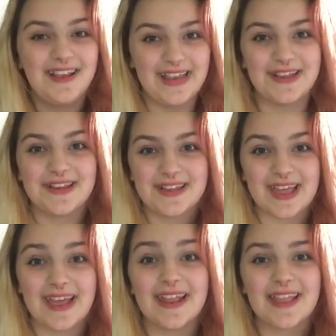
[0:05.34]
let's just
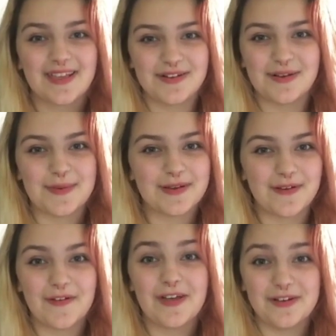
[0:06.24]
say it's a good job I
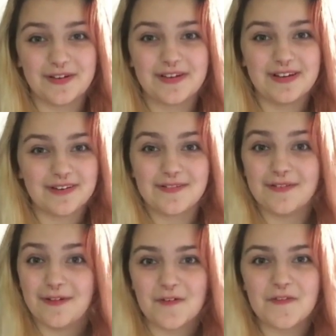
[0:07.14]
got an
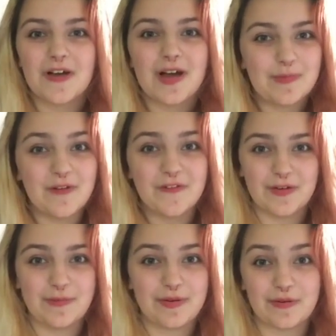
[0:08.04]
unconditional offer at my
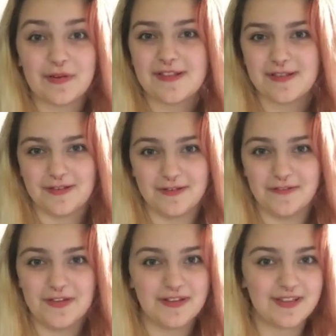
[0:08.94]
firm choice
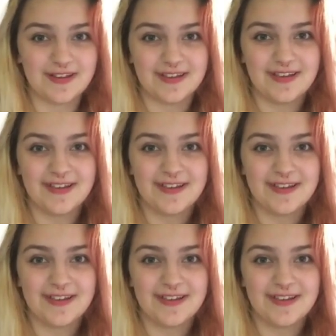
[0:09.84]
university.